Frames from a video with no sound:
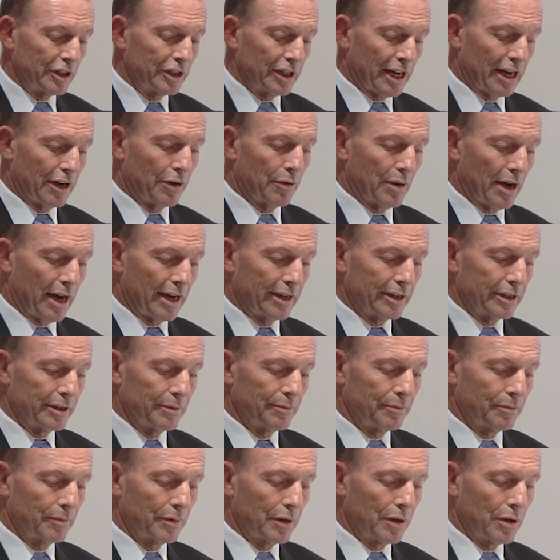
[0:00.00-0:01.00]
generated,
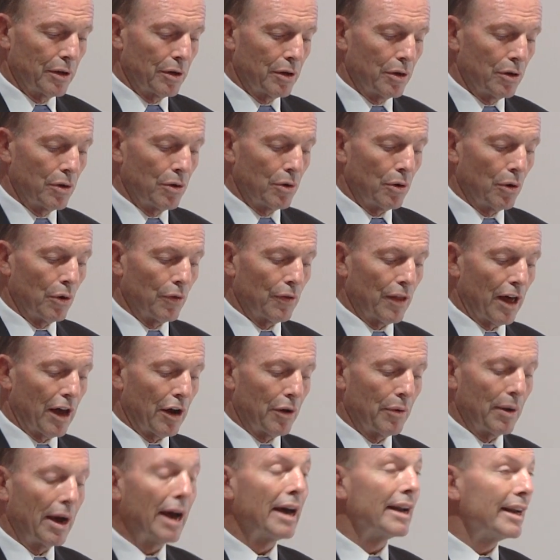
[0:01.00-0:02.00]

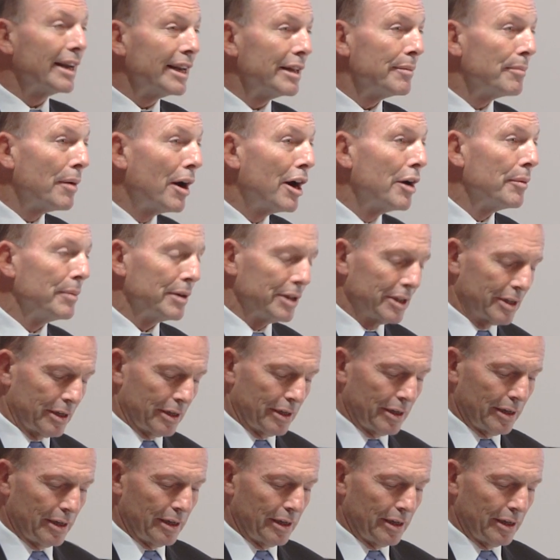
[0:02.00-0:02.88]
although at any moment